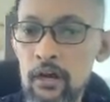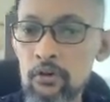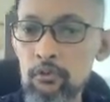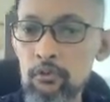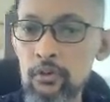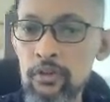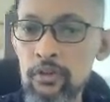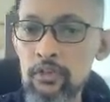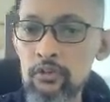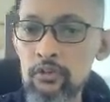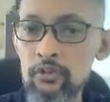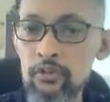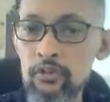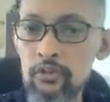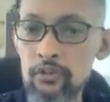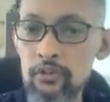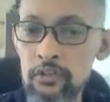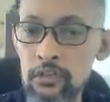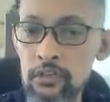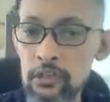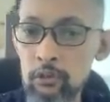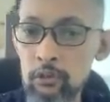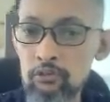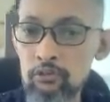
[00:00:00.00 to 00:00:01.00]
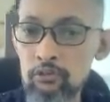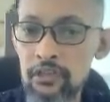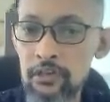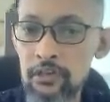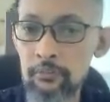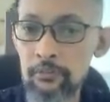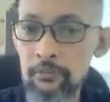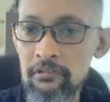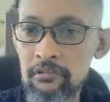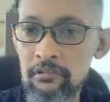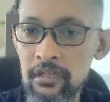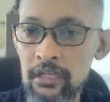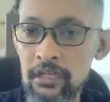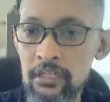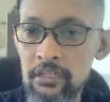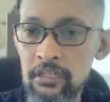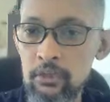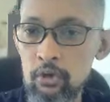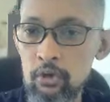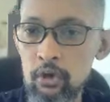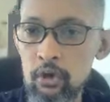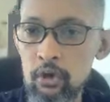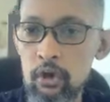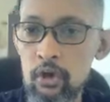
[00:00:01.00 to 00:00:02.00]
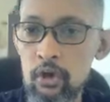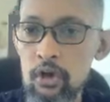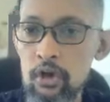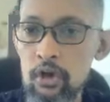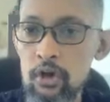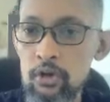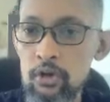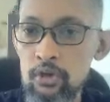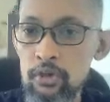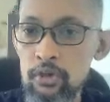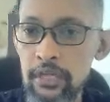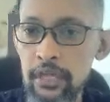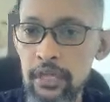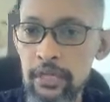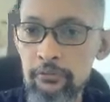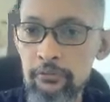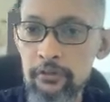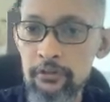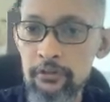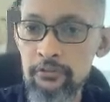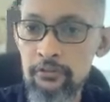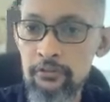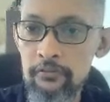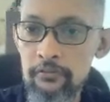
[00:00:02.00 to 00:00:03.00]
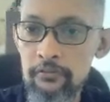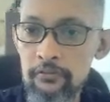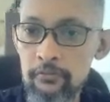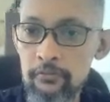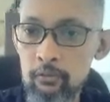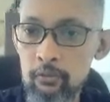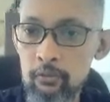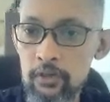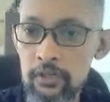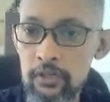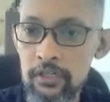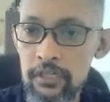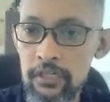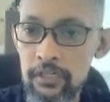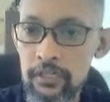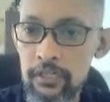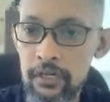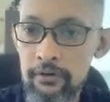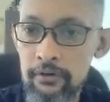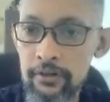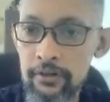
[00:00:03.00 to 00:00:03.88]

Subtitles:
when you close up basically your areas of working there.